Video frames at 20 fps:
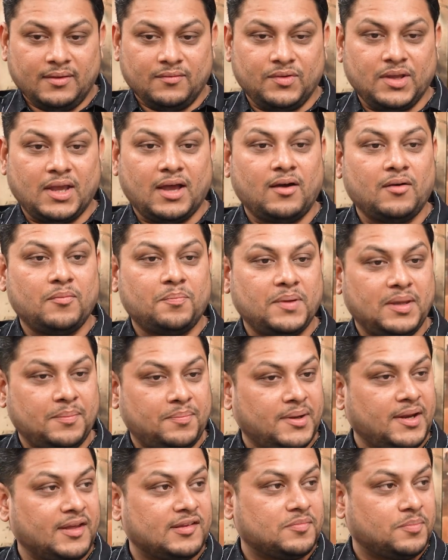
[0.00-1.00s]
We have
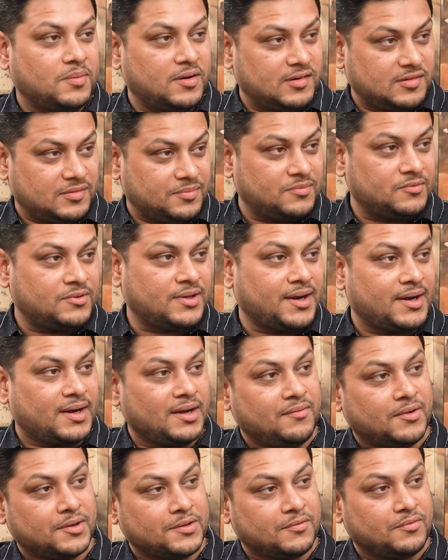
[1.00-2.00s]
people, experts
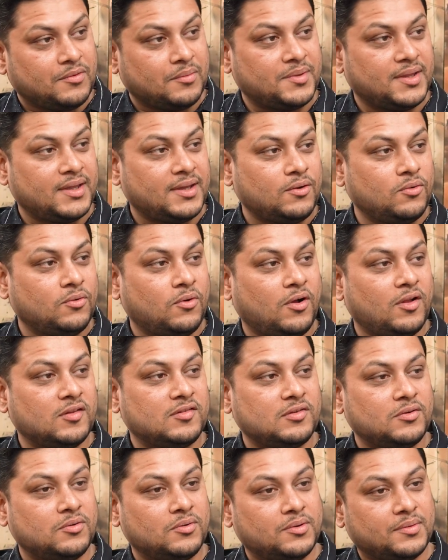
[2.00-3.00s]
directly working from there who
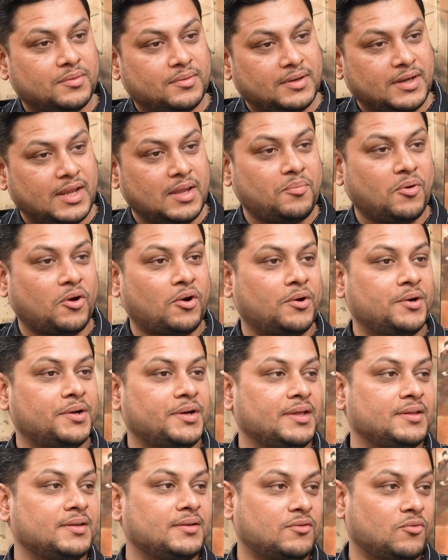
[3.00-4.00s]
also keep on
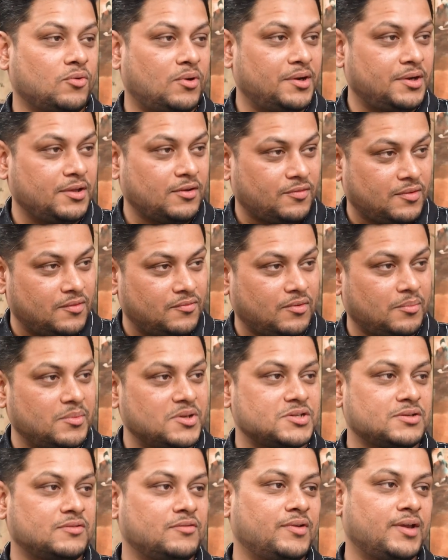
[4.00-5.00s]
auditing the quality of
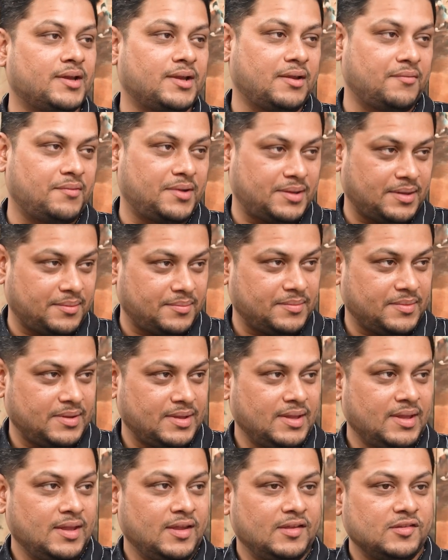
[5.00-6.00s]
information we are giving them.
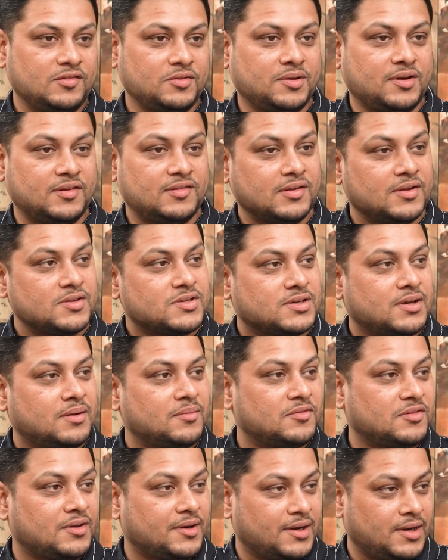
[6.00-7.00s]
So the research
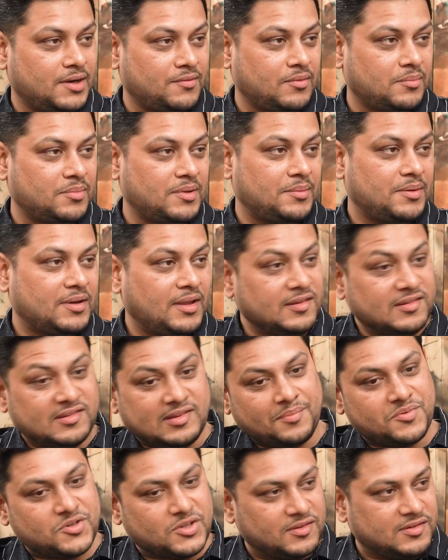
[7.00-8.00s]
comes directly from them. The
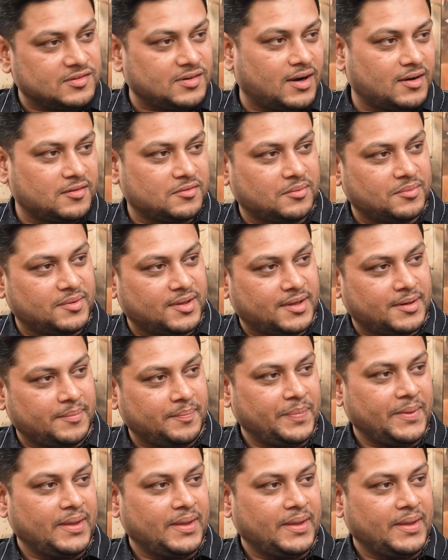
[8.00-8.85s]
inception starts from there.